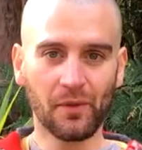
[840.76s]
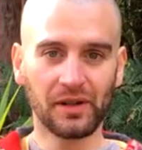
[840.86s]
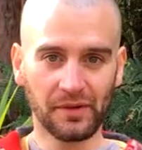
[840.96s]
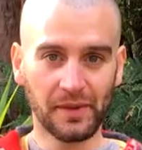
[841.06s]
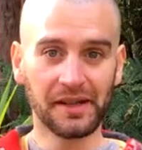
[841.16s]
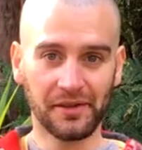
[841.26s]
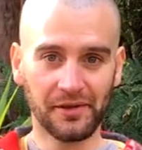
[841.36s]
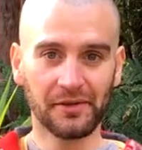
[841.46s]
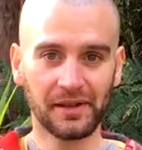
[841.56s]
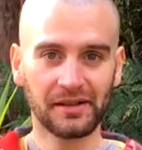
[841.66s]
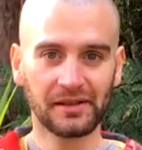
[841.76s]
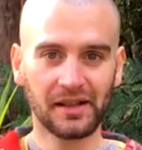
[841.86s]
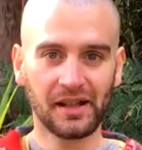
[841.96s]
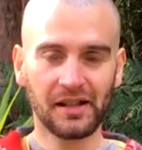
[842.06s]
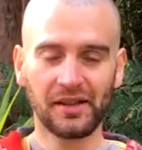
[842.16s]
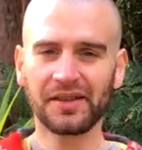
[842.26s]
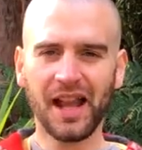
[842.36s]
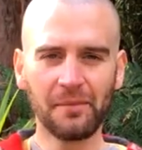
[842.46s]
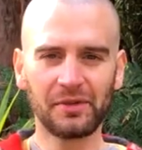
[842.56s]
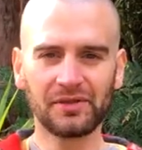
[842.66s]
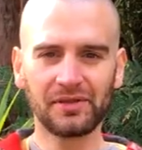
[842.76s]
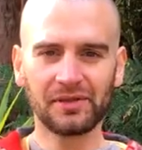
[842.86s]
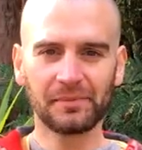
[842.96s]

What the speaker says: water with you. Those camel